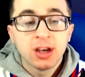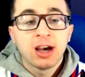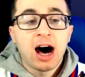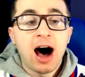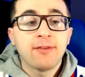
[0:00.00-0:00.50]

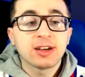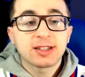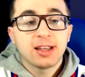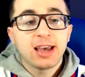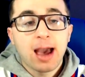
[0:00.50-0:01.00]

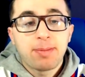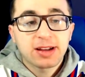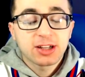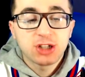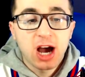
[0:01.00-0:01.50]
Obviously, I
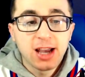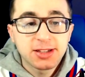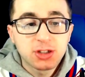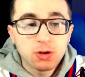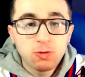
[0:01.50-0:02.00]
picked the
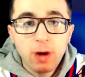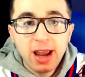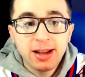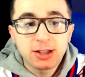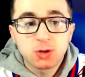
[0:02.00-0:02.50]
Giants to
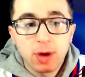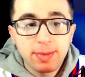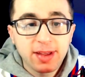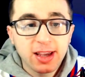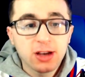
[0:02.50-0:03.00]
win and
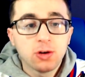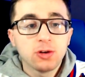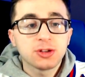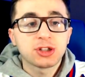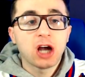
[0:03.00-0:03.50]
sweep the
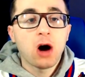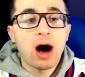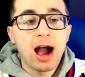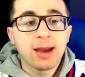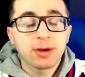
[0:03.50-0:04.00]
Eagles, so
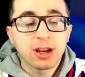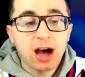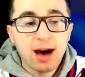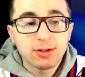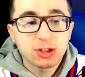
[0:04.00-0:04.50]
I am going to
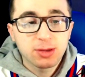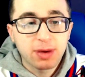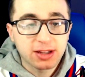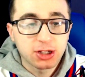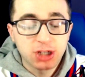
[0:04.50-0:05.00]
obviously
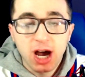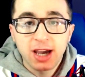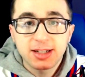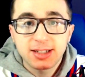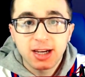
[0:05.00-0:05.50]
pick the
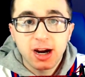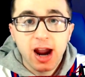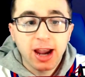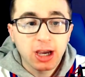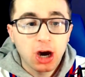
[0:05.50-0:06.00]
Giants here
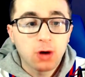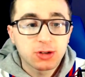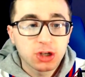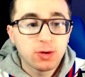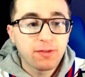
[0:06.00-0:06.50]
and go
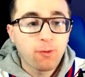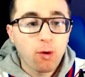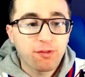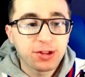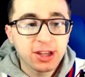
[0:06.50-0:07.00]

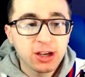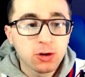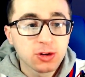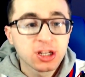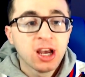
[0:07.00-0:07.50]
2-4 for the
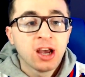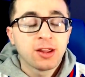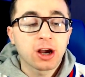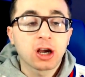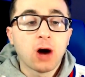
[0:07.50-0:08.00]
Eagles.
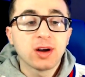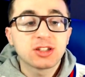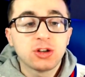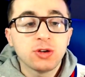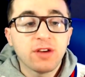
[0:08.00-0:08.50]
They're going
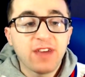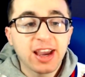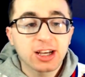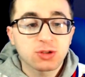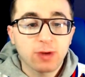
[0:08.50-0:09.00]
to the
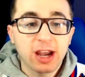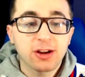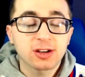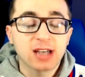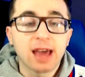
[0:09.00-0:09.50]
Vegas
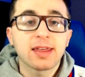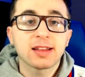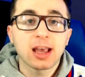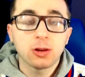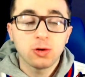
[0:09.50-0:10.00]
Raiders. I
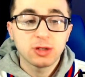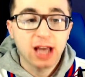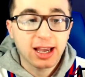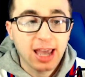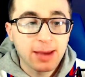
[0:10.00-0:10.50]
think they lose
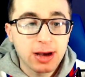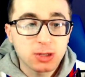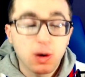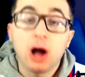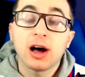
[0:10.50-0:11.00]
that game
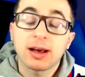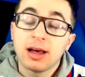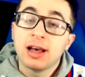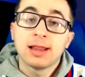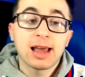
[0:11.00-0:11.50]
as well.
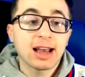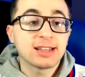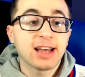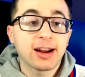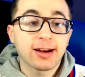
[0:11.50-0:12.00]
Like I
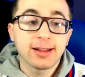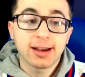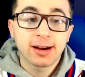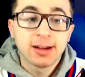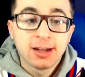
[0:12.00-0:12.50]
said
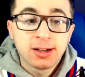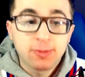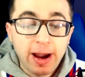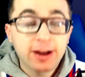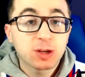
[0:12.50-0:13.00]
earlier,
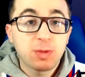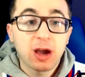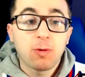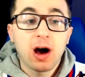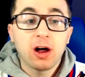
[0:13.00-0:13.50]
Raiders
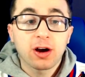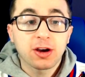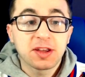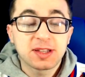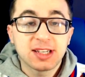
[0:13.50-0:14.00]
play well
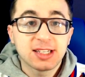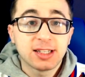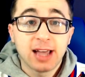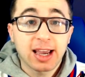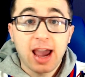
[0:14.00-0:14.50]
early in the
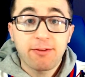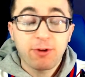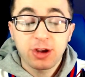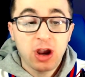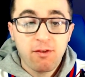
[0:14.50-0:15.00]
season, like
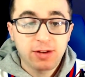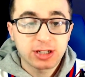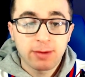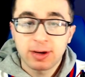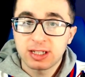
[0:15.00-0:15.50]
every year for
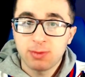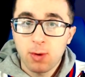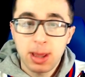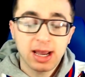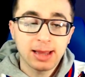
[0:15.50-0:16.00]
some reason, but
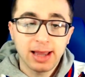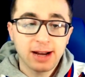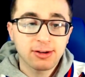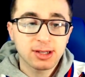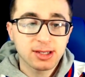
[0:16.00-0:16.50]
when they get
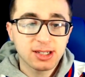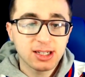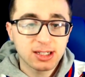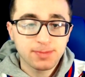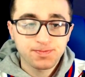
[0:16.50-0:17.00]
later into the
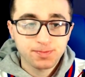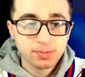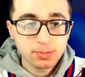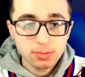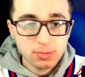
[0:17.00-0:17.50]
season,
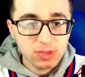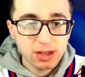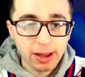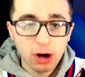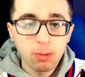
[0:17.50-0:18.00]

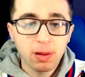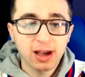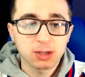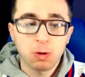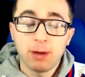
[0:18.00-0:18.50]
they don't
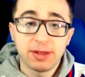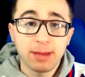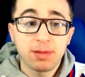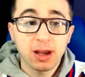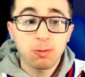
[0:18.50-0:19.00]
play as well. But
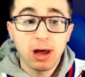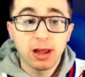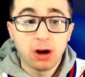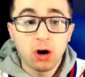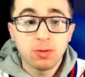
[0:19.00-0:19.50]
they played well
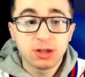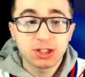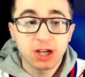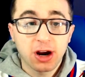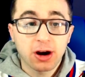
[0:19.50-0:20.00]
at home
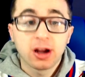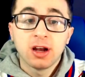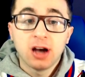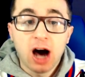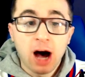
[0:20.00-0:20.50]
this year
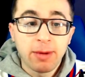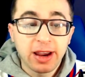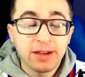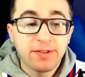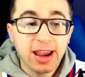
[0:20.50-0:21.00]

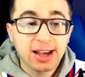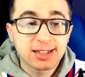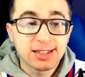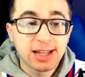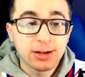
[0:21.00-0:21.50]
in
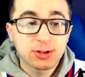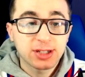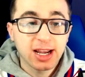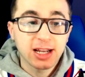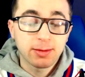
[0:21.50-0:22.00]
Vegas in that new
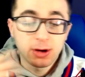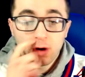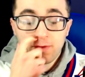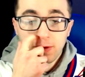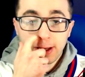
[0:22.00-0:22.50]
stadium, and
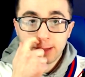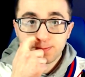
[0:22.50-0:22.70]
hopefully